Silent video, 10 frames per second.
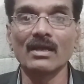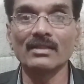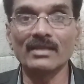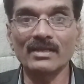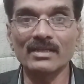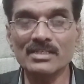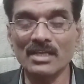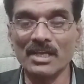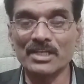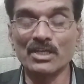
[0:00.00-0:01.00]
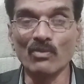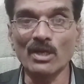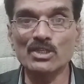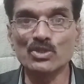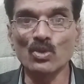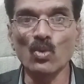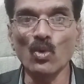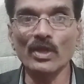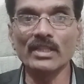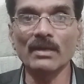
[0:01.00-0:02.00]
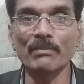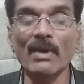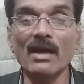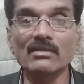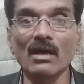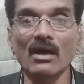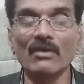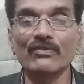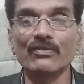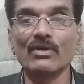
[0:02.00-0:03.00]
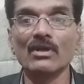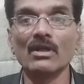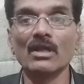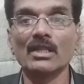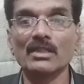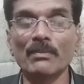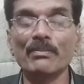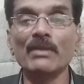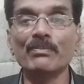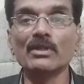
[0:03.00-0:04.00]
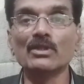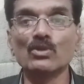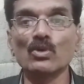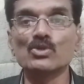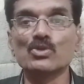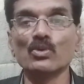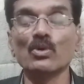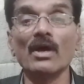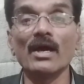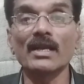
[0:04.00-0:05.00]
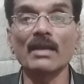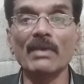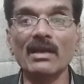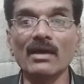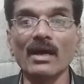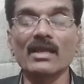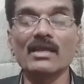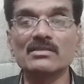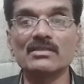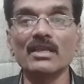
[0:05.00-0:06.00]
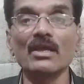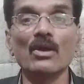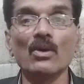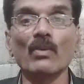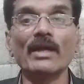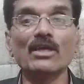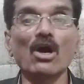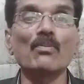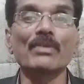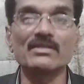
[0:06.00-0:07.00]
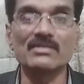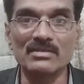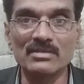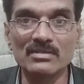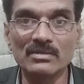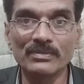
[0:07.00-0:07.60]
That is, she wants to go in the path of the people, those who rebelled against the white oppressors.